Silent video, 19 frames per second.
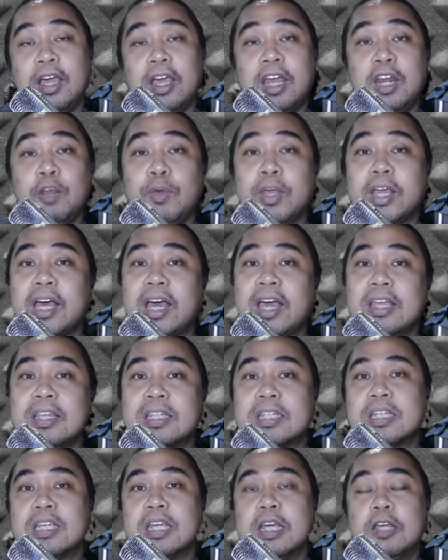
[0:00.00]
Anyway,
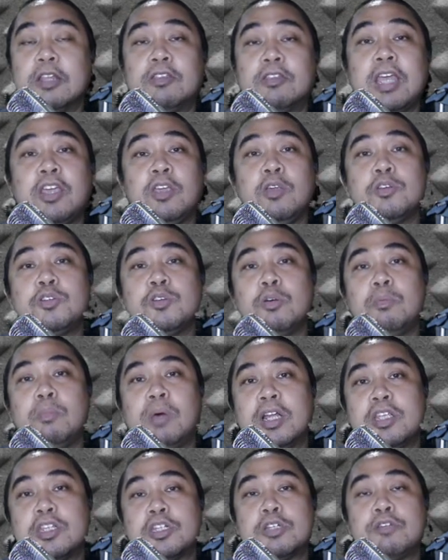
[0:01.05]
guys, thank you so
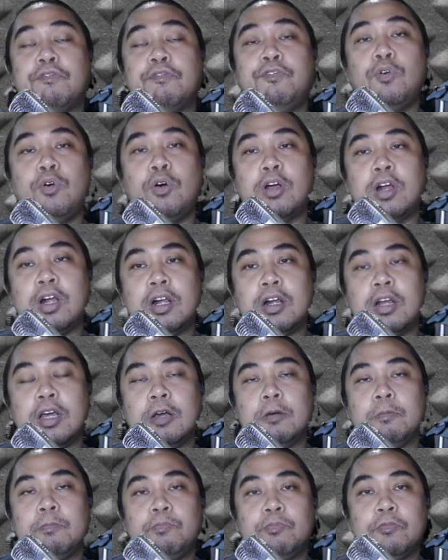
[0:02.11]
much for
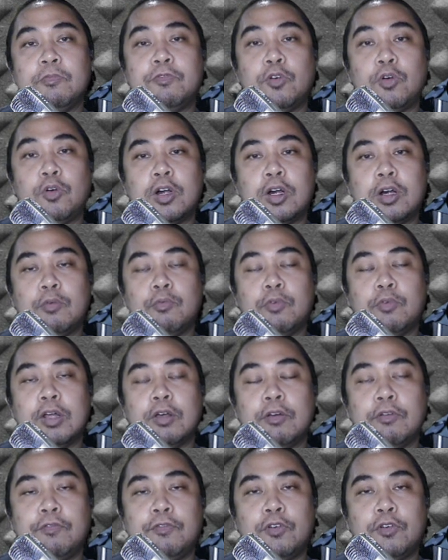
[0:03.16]
um, for what
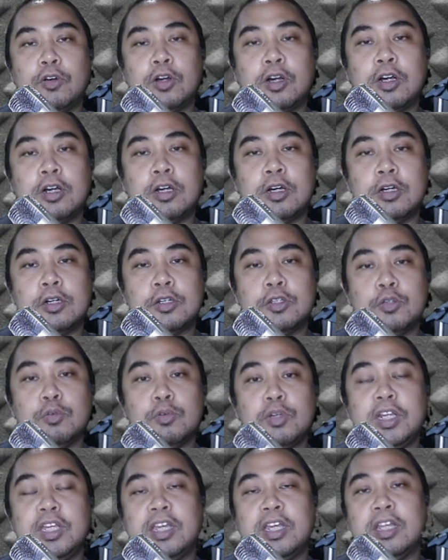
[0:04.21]
for
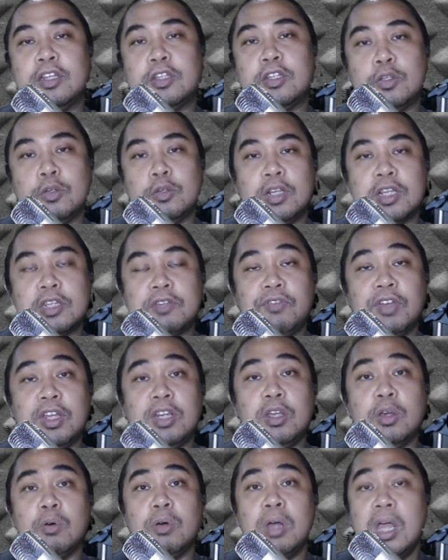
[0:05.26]
tuning in to this
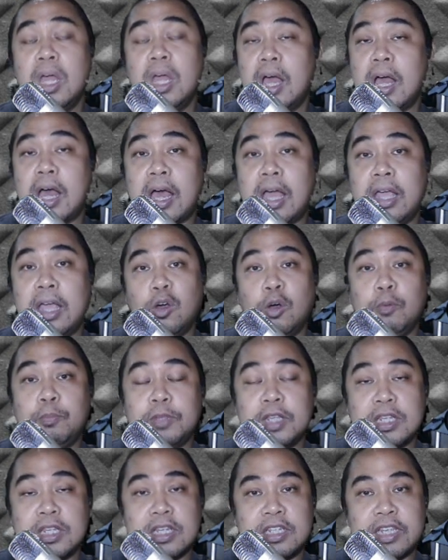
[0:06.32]
video. I hope
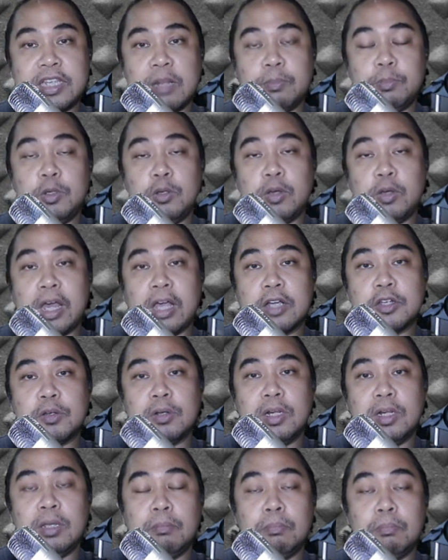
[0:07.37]
this has helped you
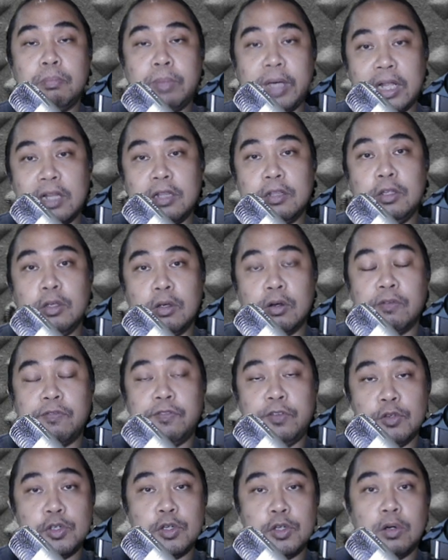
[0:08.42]
actually build your
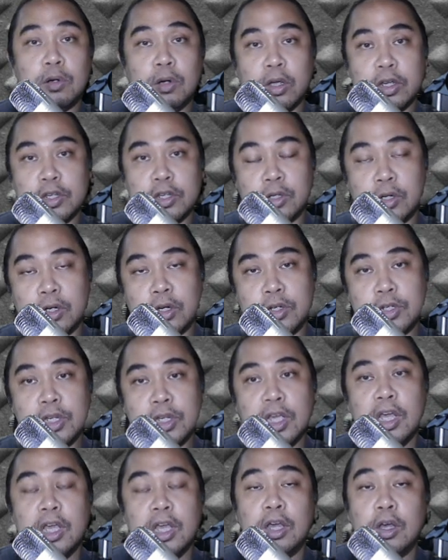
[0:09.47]
future rosters.
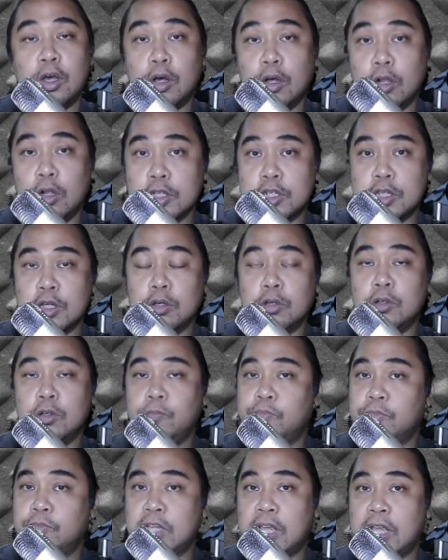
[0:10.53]
Also,
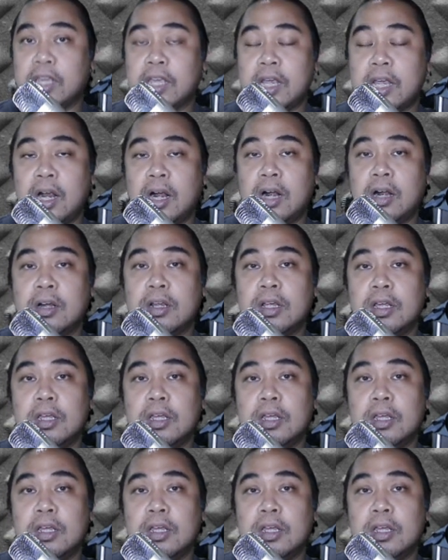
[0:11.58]
take care.